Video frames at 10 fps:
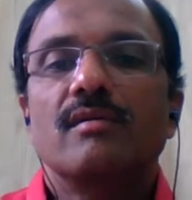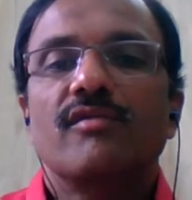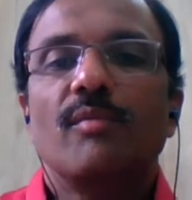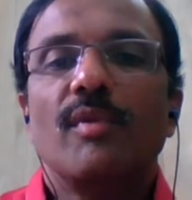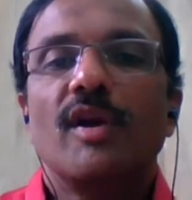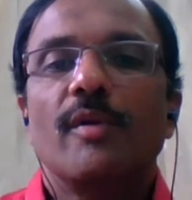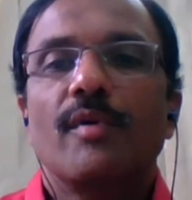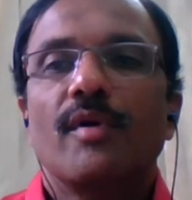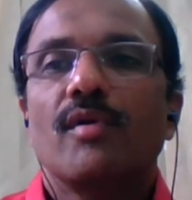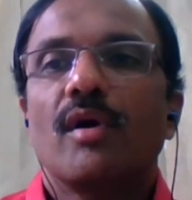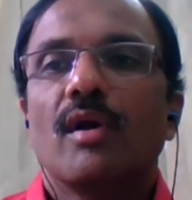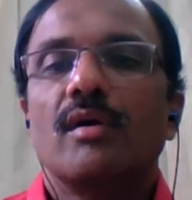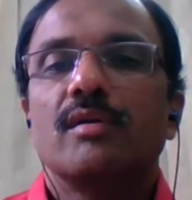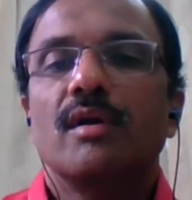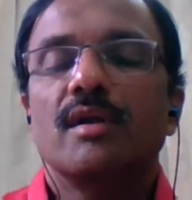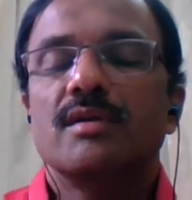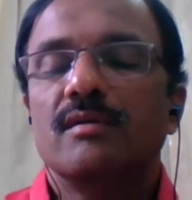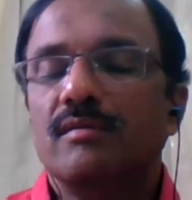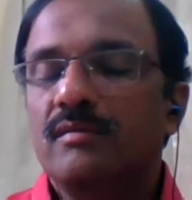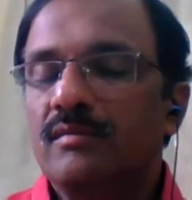female reproductive organ, that is in
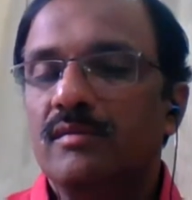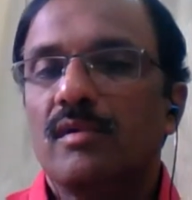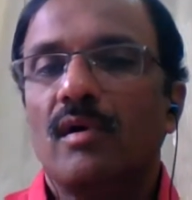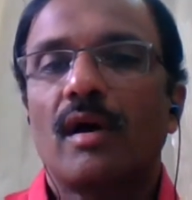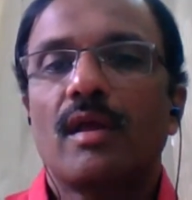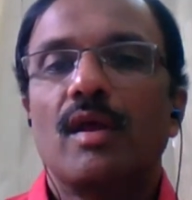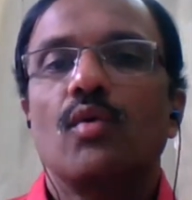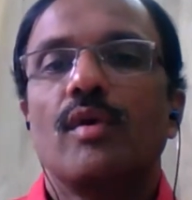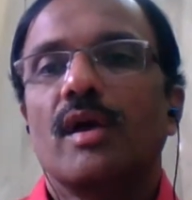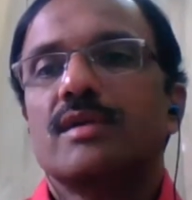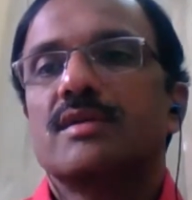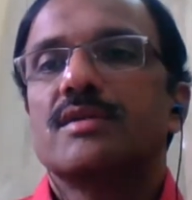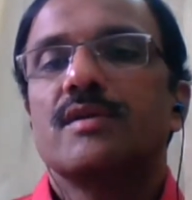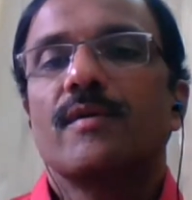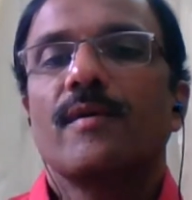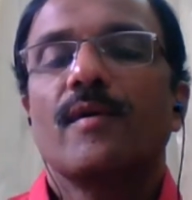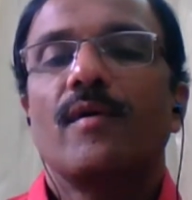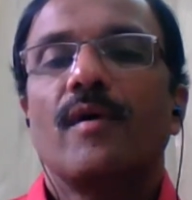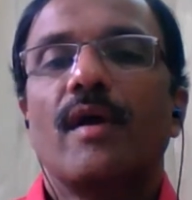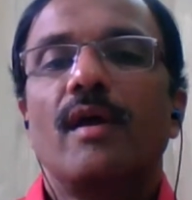archegonias.
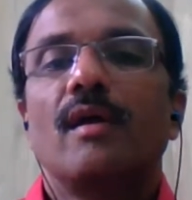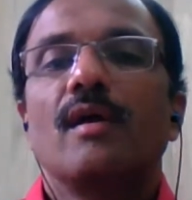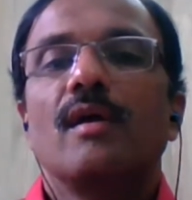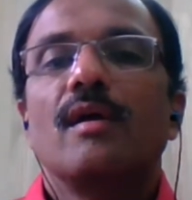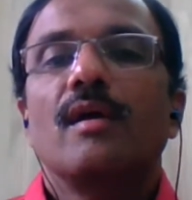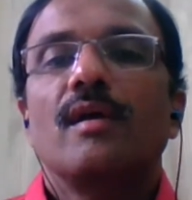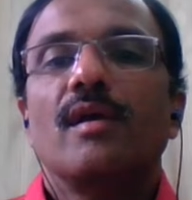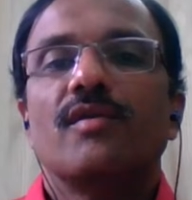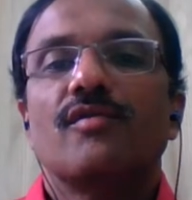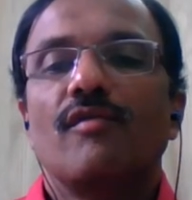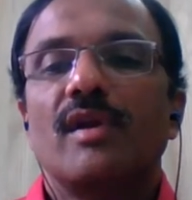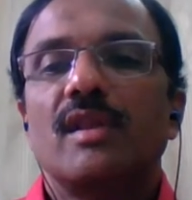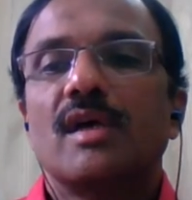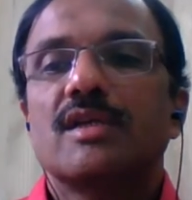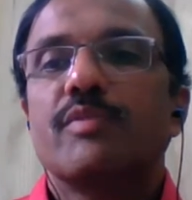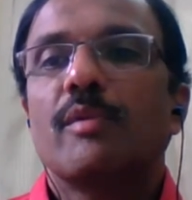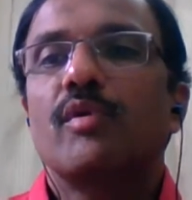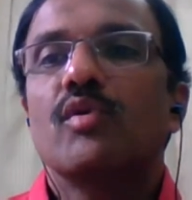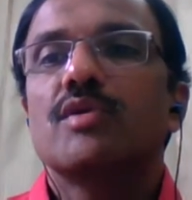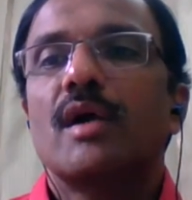Okay. Yes. So when the
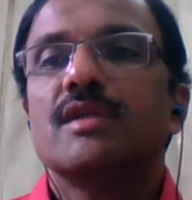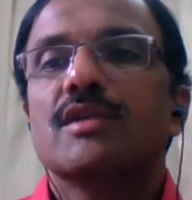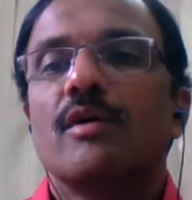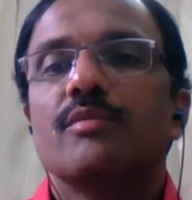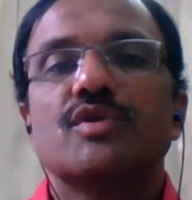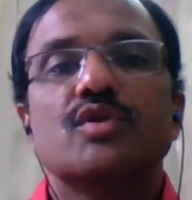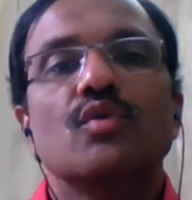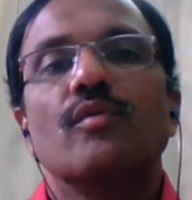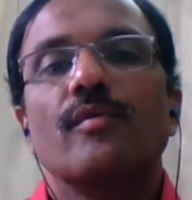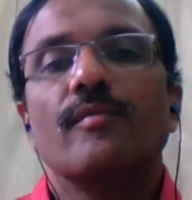spermatozoids comes to